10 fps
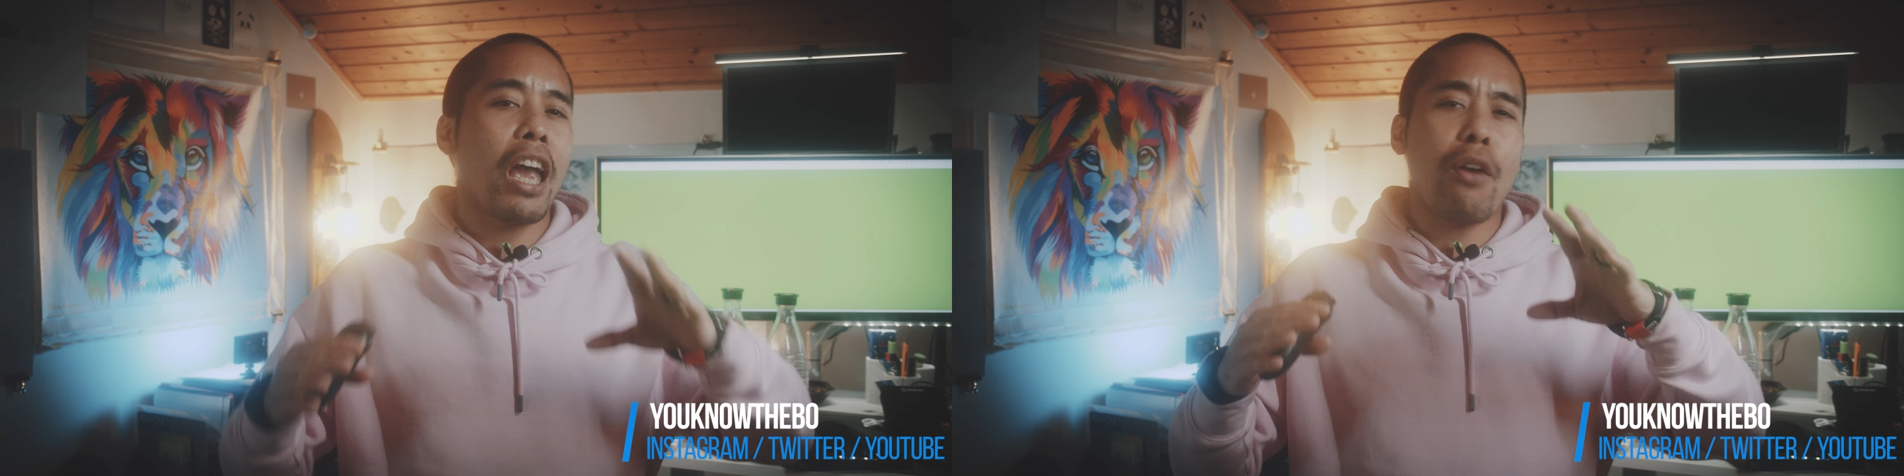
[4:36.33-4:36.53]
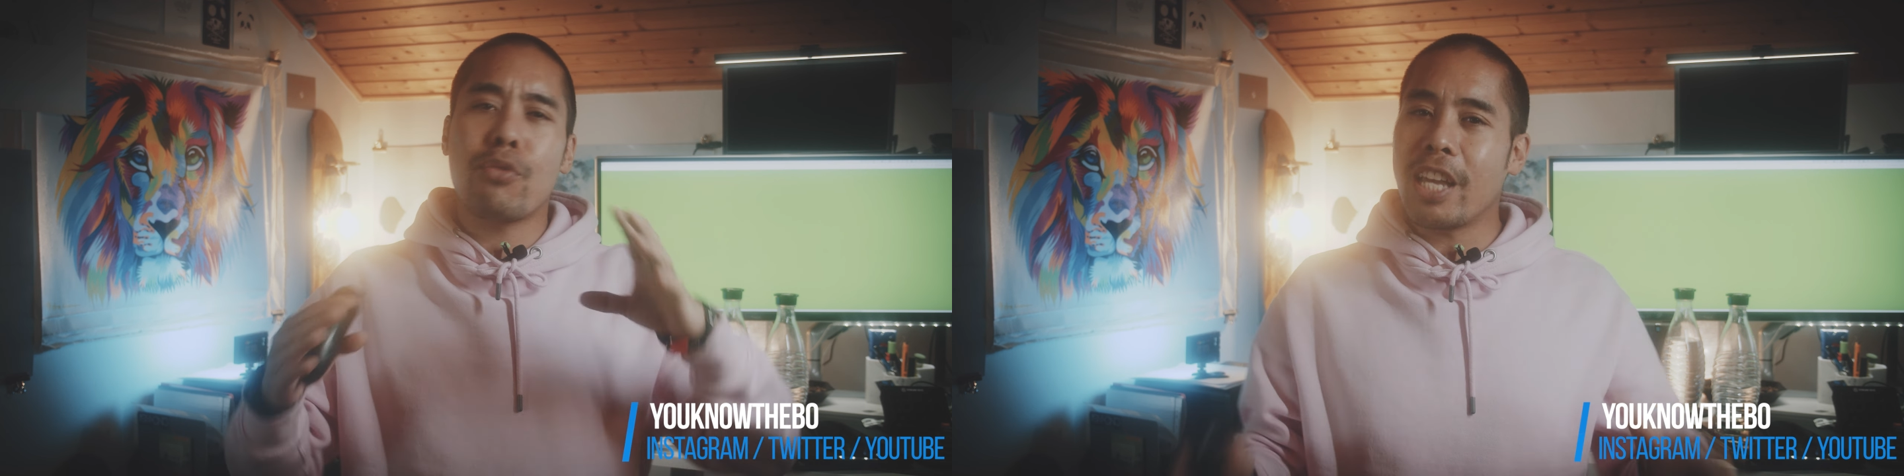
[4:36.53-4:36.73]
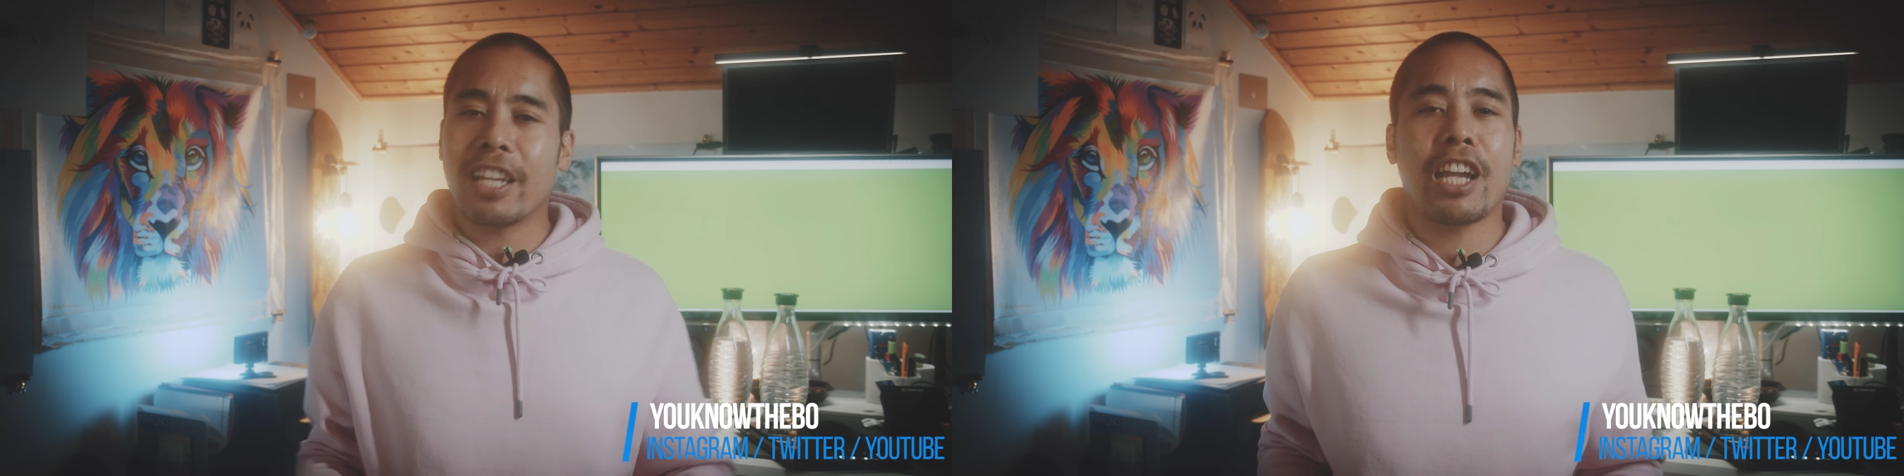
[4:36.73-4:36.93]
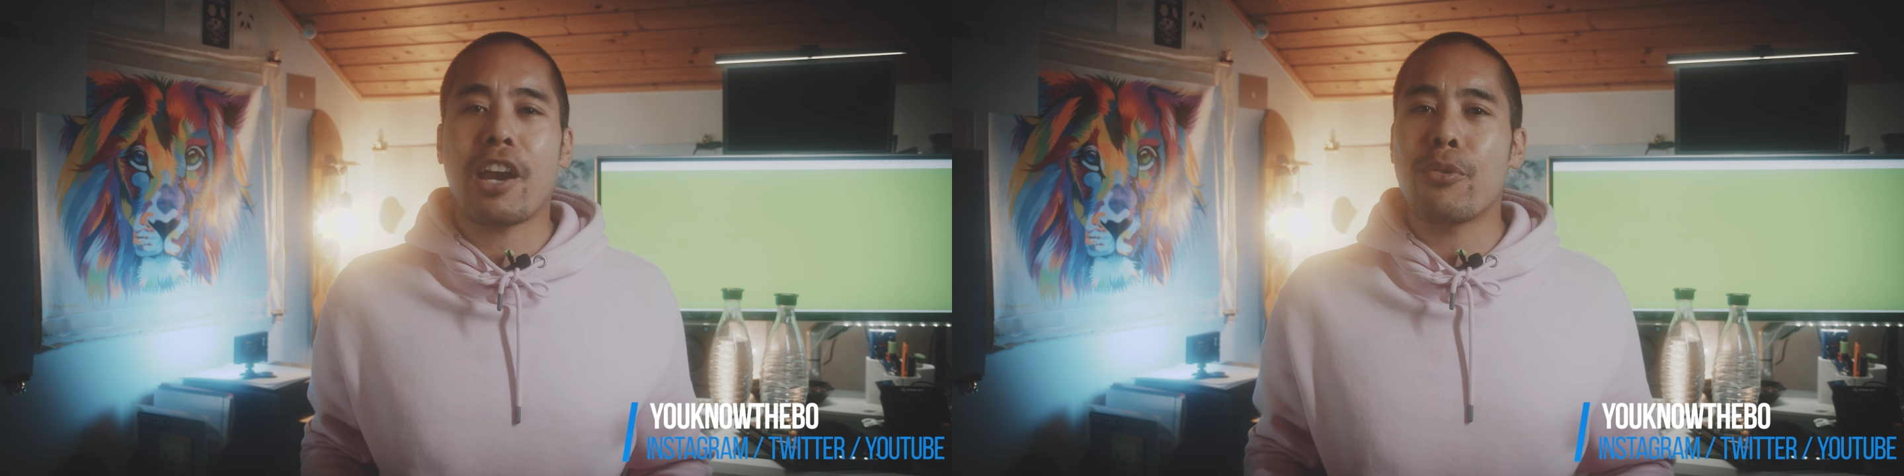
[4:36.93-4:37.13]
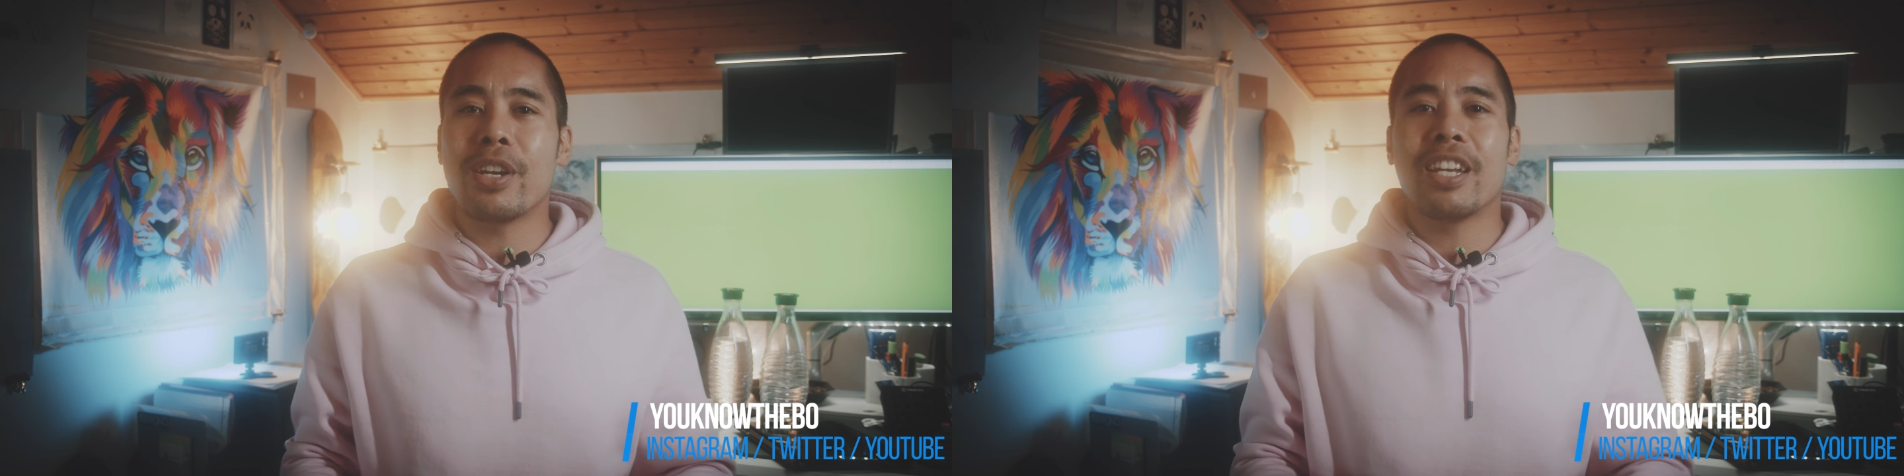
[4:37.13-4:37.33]
everyday
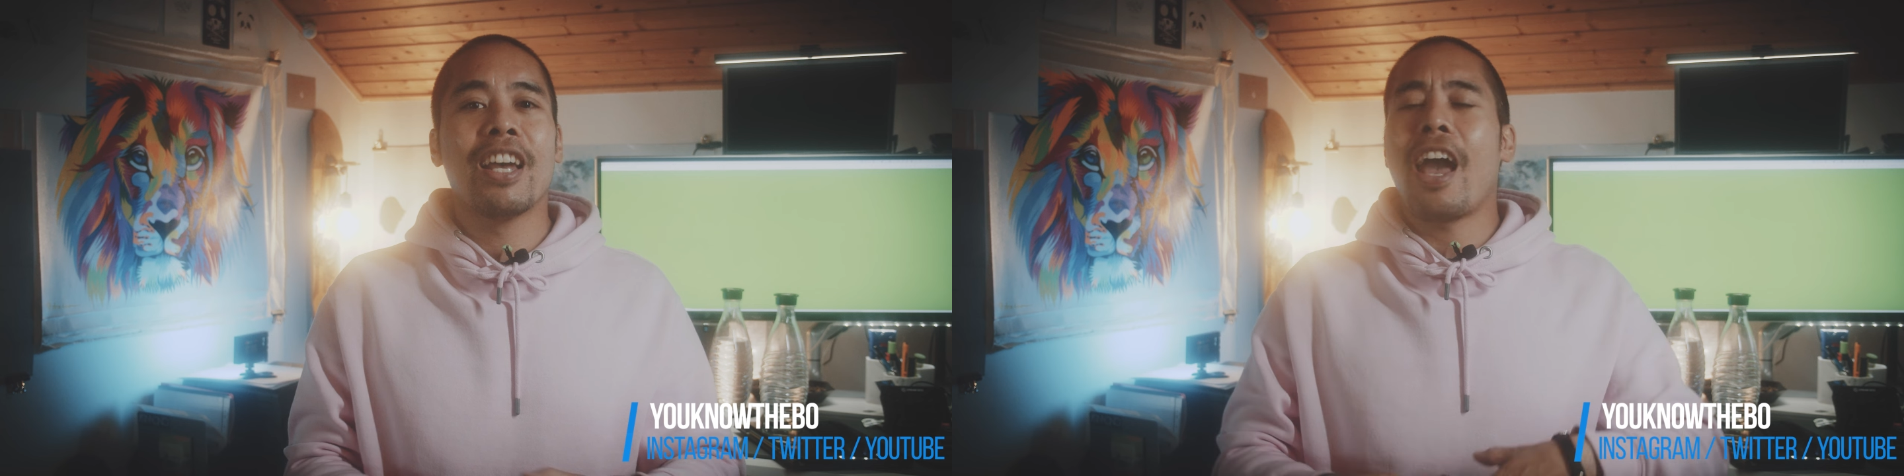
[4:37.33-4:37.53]
carry